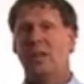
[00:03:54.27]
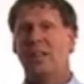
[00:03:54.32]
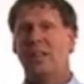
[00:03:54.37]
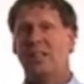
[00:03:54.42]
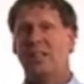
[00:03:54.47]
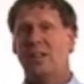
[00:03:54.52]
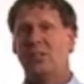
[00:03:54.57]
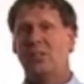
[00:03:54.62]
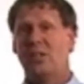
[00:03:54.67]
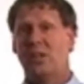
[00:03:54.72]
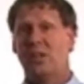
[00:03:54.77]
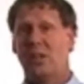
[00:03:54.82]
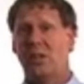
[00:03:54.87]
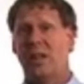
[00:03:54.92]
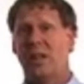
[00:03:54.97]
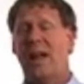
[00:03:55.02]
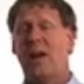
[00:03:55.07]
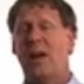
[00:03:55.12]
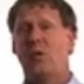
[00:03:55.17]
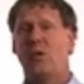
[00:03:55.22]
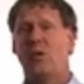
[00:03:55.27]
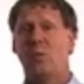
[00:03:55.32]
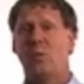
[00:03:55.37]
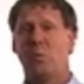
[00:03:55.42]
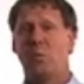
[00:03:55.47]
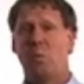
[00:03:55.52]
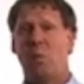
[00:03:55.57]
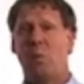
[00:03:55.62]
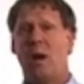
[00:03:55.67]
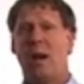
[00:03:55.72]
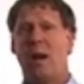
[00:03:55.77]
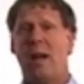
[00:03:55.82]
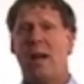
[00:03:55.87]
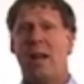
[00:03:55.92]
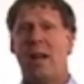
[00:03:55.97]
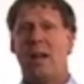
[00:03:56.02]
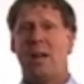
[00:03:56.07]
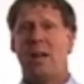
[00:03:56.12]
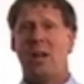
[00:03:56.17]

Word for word: it doesn't cloud my